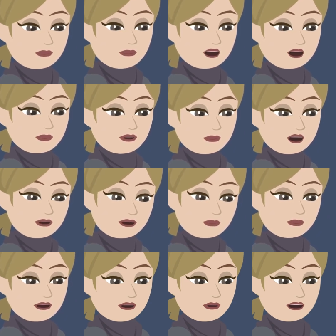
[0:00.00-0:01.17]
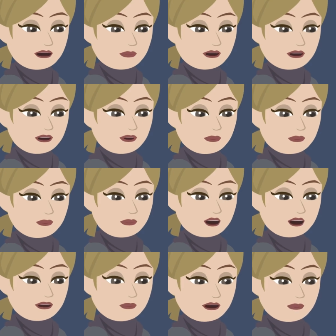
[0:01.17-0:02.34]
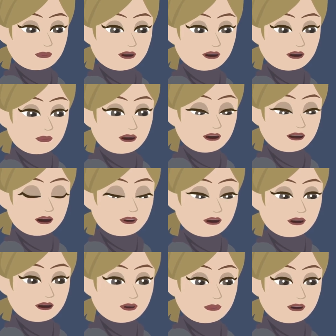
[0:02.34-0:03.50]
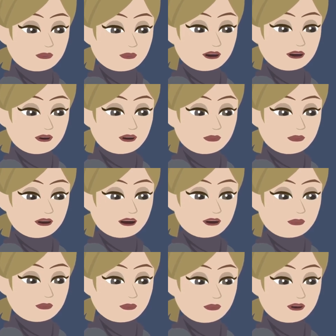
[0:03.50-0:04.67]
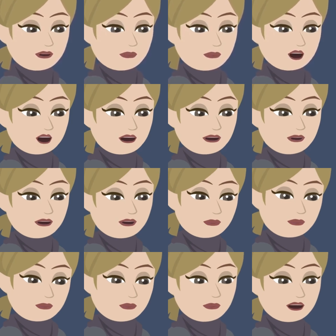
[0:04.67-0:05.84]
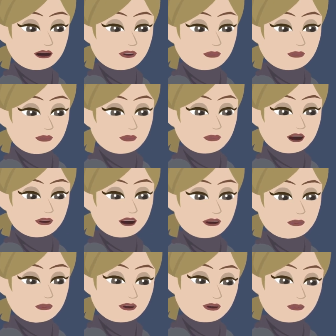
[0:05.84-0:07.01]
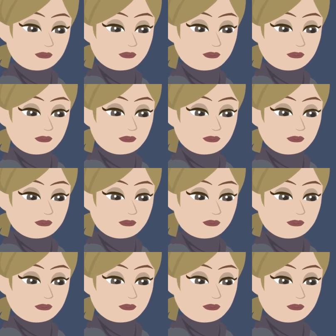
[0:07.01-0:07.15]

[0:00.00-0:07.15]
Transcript: The equipment has been gathered and is continually being considered for its value and its stability.